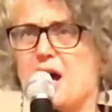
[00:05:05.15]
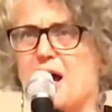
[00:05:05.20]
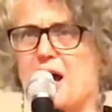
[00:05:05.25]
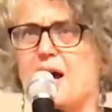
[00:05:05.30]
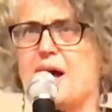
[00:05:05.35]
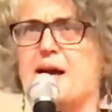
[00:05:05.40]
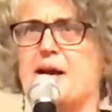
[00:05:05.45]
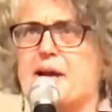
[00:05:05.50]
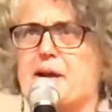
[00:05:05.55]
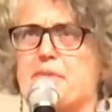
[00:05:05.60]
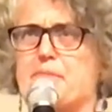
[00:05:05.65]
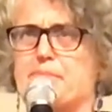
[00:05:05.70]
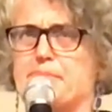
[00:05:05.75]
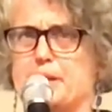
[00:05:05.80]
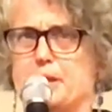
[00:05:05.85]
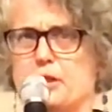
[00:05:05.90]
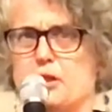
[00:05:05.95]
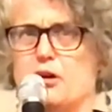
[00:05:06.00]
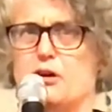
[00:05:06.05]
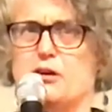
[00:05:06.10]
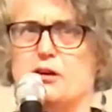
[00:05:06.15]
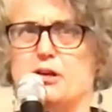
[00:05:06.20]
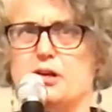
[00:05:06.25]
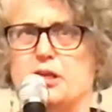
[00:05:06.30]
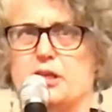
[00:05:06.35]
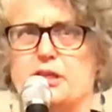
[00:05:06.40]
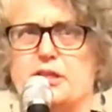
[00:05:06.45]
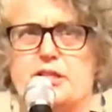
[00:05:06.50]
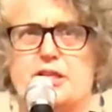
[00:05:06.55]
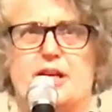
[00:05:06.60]
I
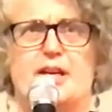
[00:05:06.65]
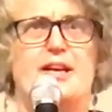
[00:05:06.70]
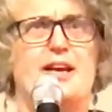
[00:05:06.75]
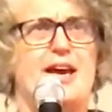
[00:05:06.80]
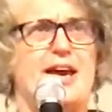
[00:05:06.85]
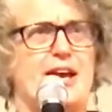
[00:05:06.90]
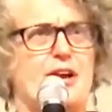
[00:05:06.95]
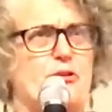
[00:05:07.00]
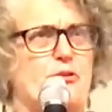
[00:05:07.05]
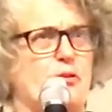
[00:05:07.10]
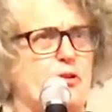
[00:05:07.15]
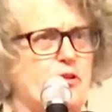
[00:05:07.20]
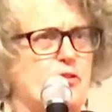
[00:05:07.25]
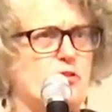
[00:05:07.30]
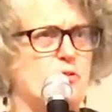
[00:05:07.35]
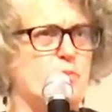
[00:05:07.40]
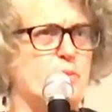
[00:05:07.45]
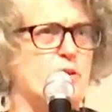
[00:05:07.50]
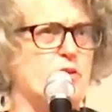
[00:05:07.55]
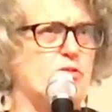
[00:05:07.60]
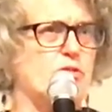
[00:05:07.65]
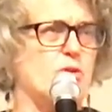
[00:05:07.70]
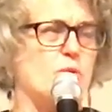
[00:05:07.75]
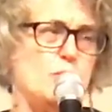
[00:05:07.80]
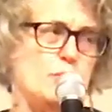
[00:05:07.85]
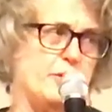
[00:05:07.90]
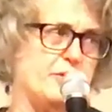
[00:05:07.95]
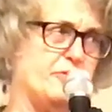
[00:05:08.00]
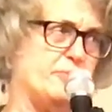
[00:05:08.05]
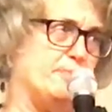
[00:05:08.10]
belonged, and
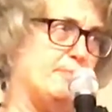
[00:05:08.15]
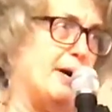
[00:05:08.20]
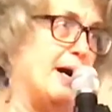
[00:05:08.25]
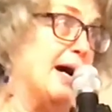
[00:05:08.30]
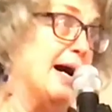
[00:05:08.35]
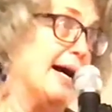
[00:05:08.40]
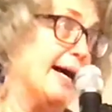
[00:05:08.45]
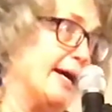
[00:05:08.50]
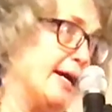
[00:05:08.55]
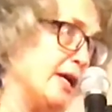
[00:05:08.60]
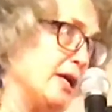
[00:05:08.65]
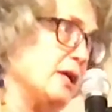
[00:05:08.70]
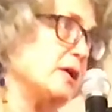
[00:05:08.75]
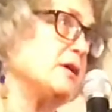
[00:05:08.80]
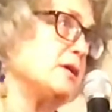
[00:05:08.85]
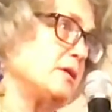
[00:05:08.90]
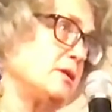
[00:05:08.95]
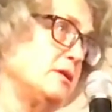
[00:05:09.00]
Christmas was mine.